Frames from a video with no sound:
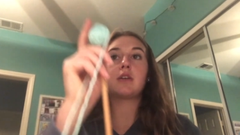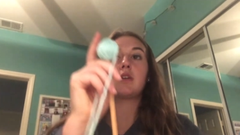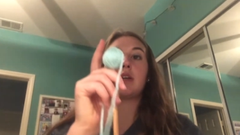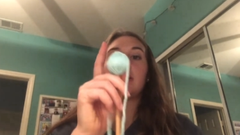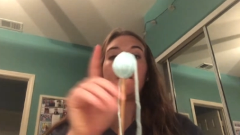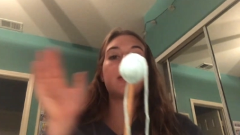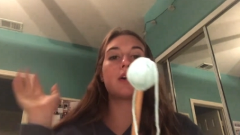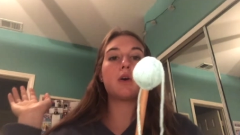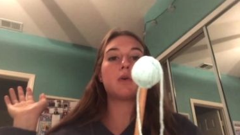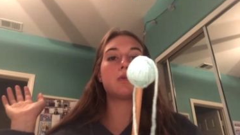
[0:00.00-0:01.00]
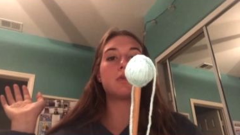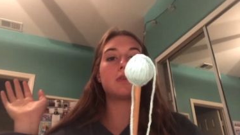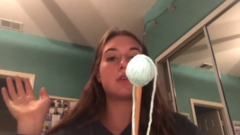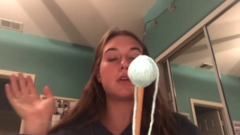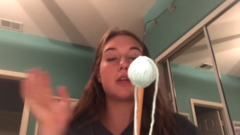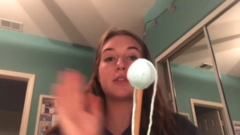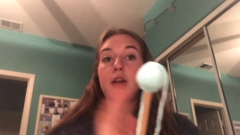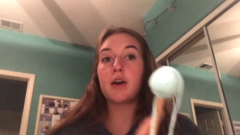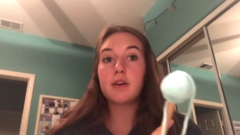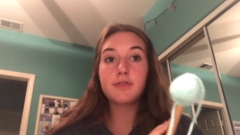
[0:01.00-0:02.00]
can let go. It's
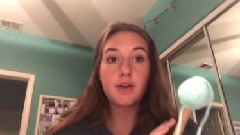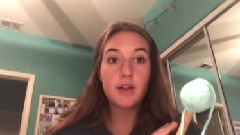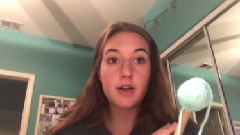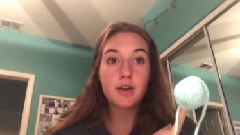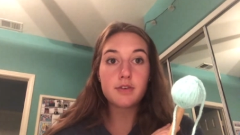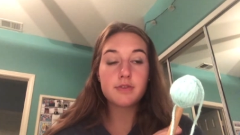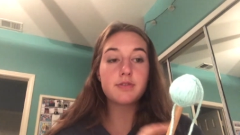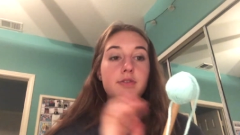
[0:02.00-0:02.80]
not gonna fall off.